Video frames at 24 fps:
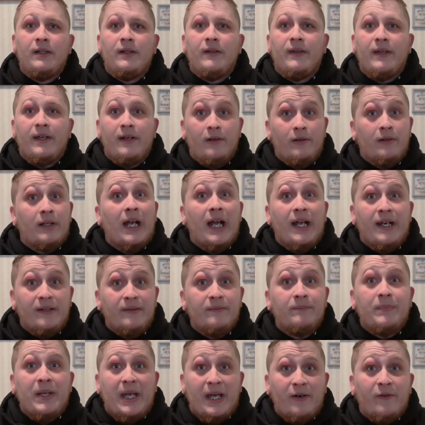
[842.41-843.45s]
They are kind
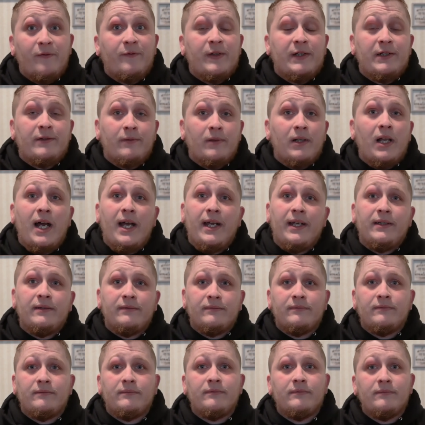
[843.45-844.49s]
of battle phase reliant.
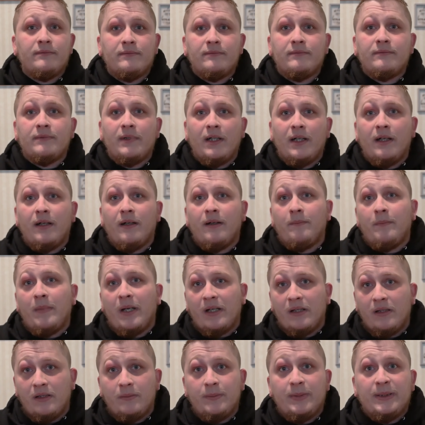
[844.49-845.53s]

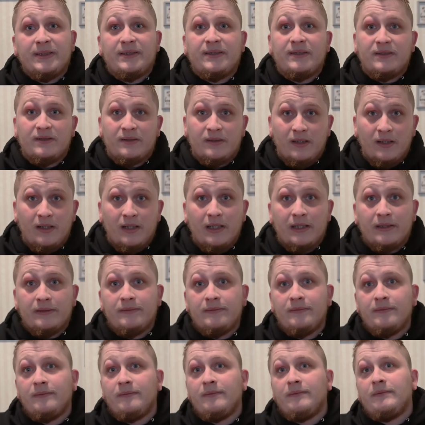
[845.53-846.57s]
Megalobyss is a card.
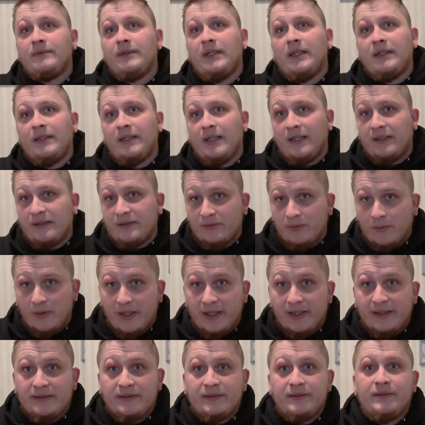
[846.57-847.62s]
He attacks
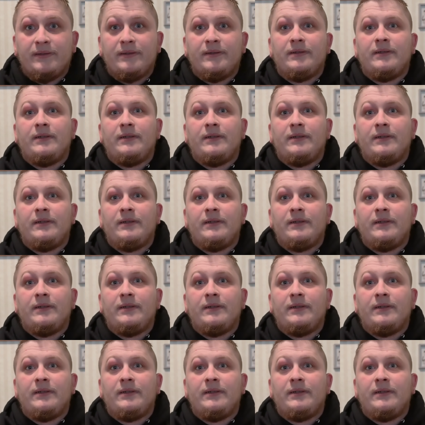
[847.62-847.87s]
twice.